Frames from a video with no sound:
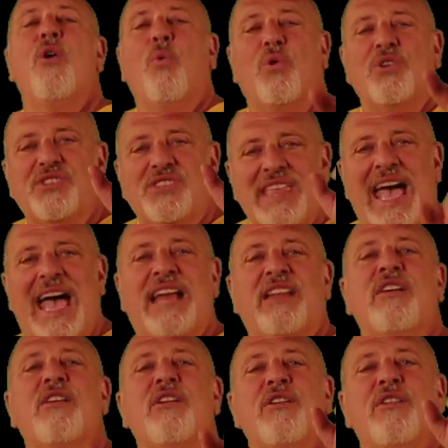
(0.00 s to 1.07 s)
was
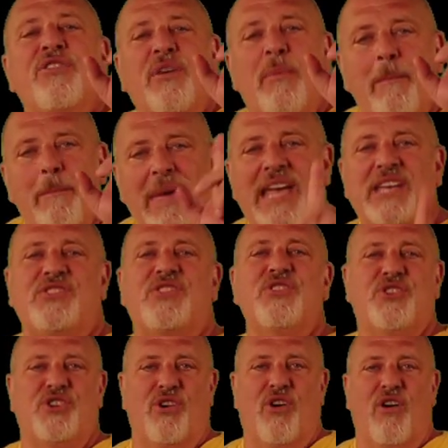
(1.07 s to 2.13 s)
that the mason
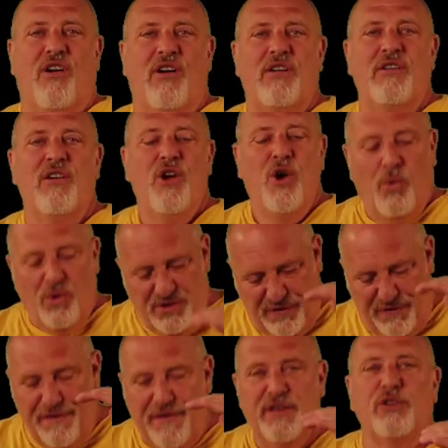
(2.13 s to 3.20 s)
jar was
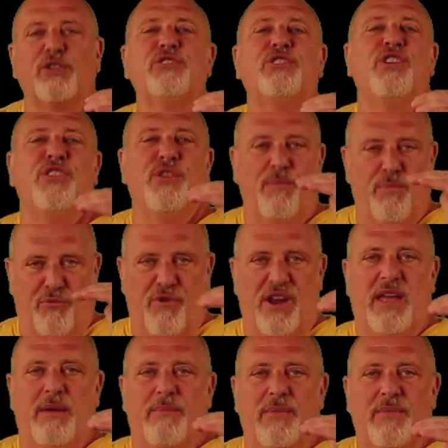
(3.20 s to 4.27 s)
filled to the
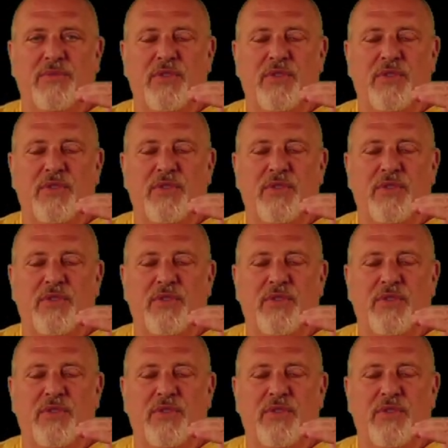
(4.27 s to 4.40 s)
brim